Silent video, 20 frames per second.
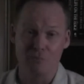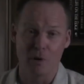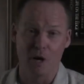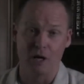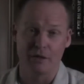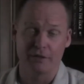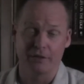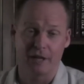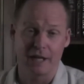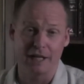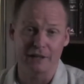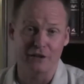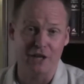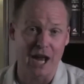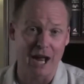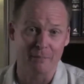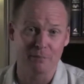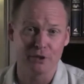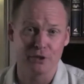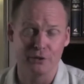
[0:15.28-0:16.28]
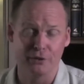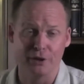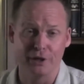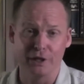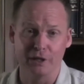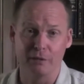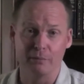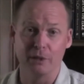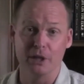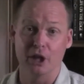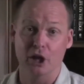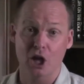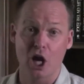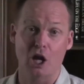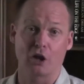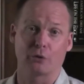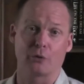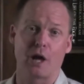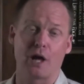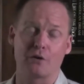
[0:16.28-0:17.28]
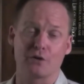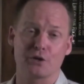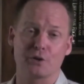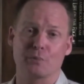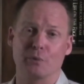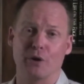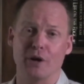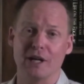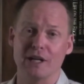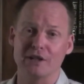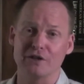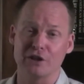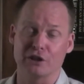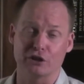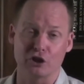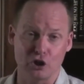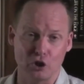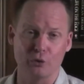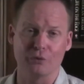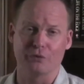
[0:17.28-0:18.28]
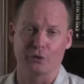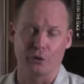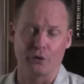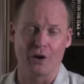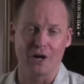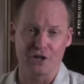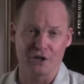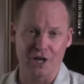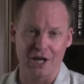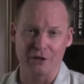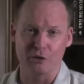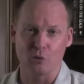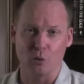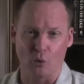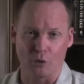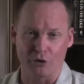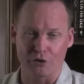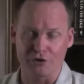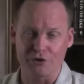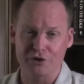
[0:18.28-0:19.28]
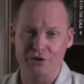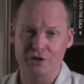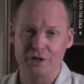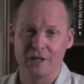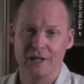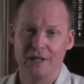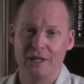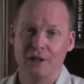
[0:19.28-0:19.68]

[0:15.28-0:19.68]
month, I had the opportunity to be in Colorado Springs at the Youth for Christ headquarters,